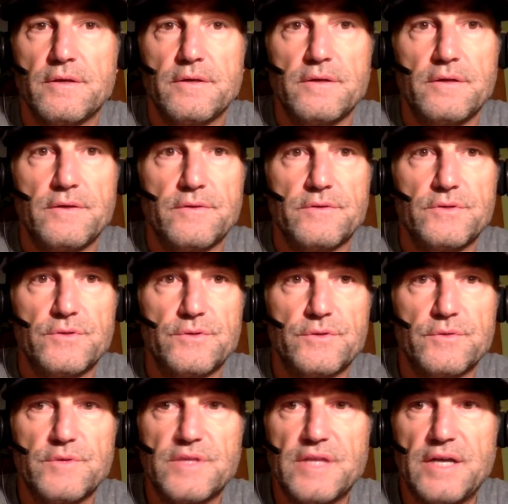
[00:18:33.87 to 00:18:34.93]
2 or
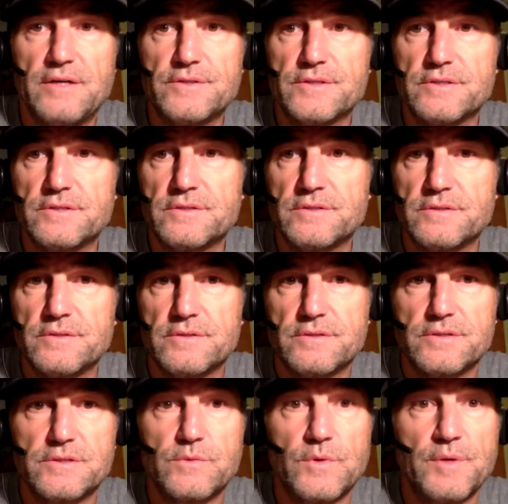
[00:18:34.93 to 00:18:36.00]
3,000
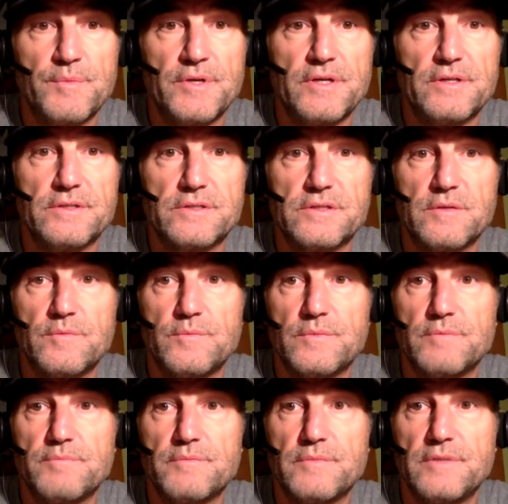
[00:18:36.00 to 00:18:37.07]
swimming in
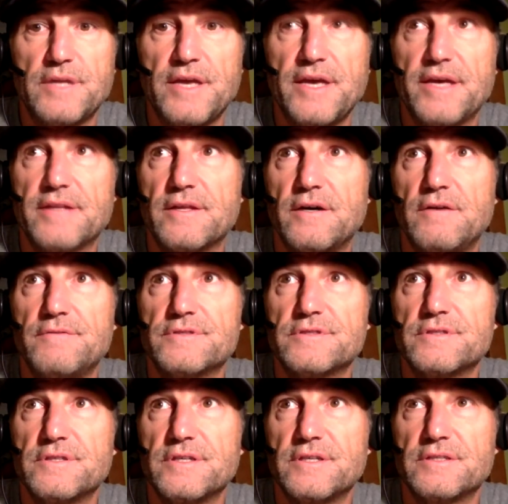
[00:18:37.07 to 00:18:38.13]
some lake, that all of a
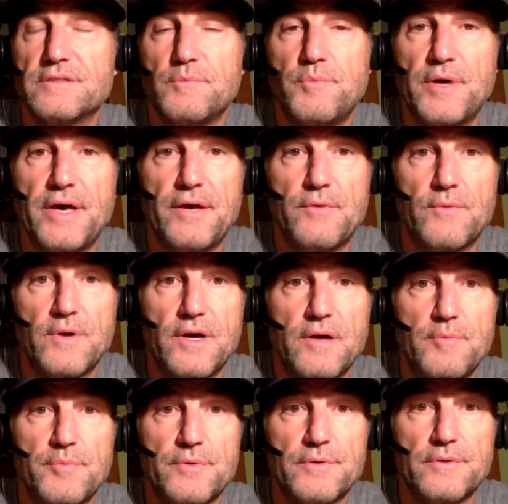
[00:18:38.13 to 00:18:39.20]
sudden it gets a bad
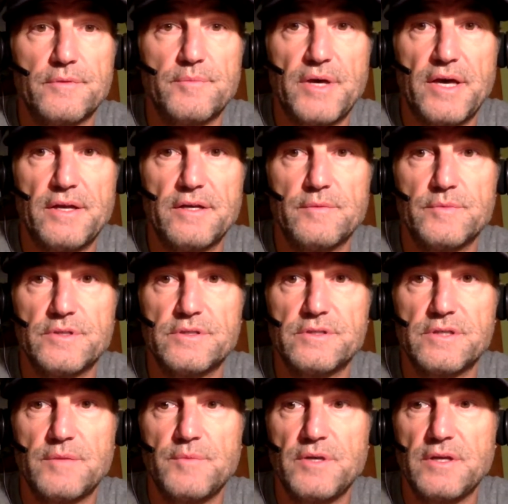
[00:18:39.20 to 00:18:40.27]
rep or a bad
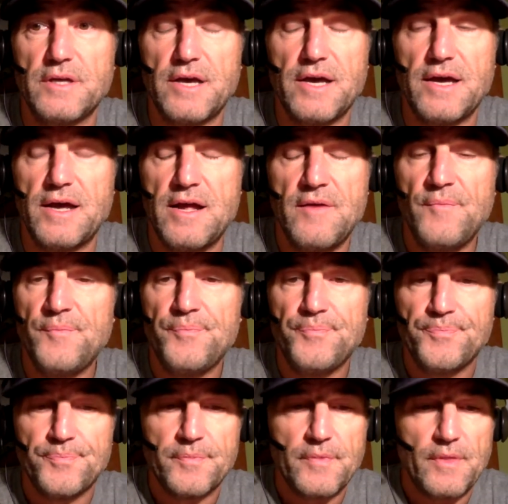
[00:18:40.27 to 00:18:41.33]
image. I mean,
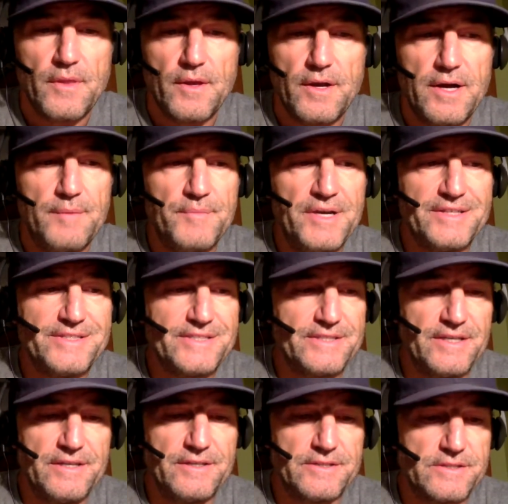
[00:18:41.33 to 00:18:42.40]
I'm not
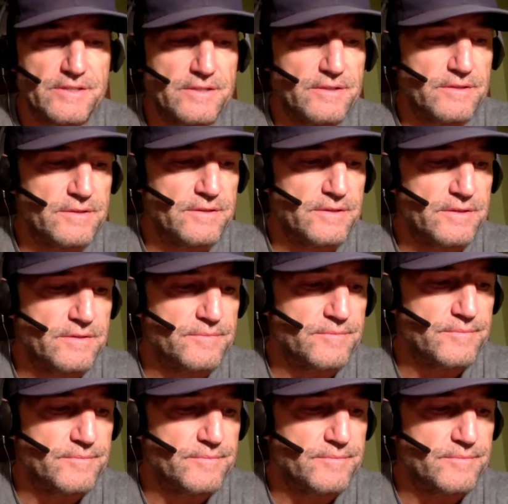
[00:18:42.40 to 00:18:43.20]
saying it's the